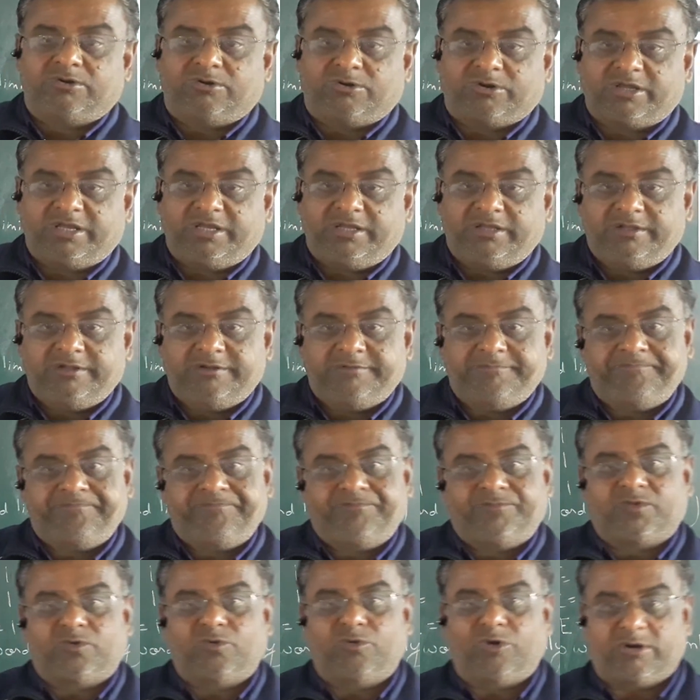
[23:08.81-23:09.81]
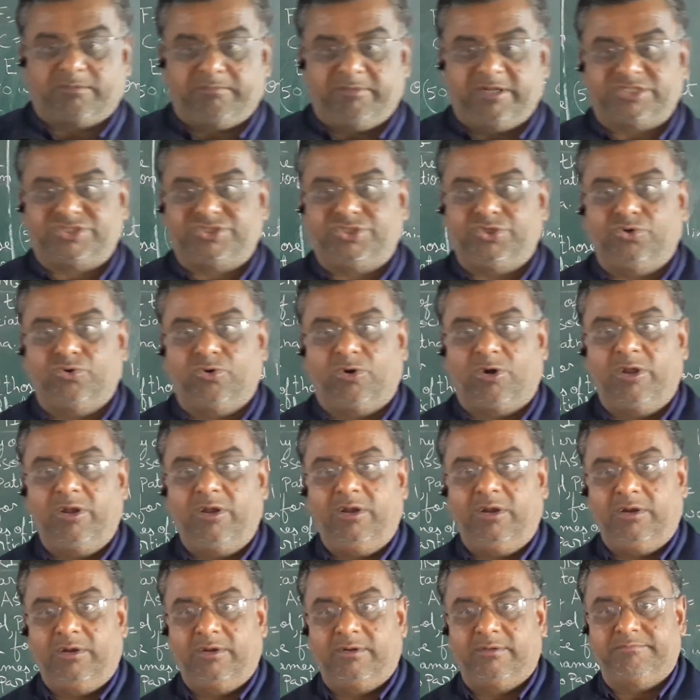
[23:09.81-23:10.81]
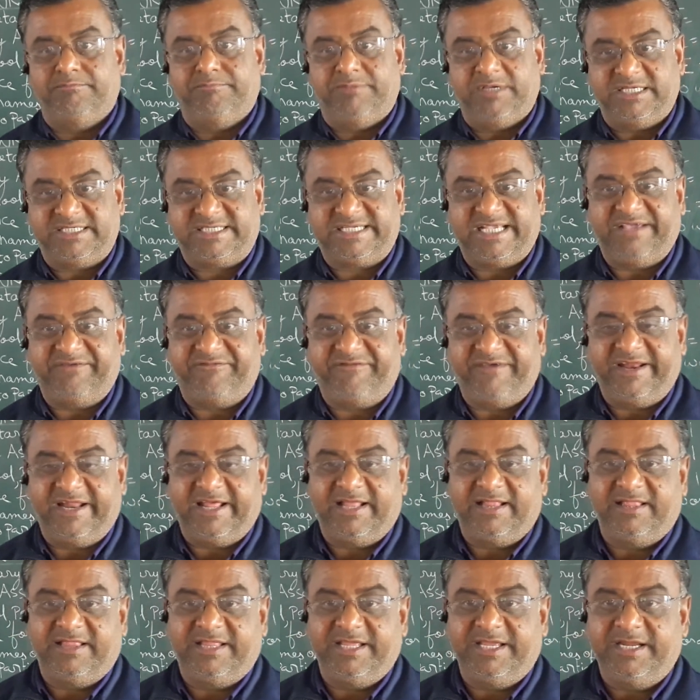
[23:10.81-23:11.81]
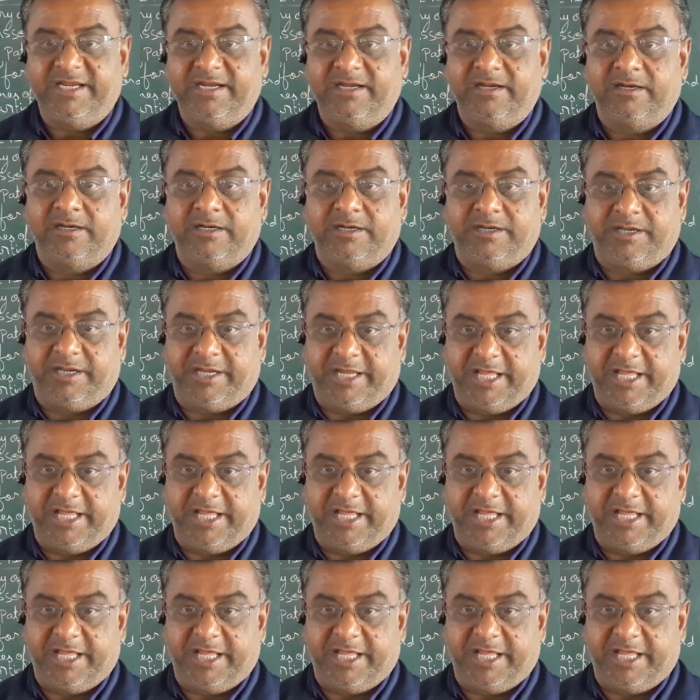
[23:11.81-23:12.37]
Okay. God bless you all. Be safe and healthy.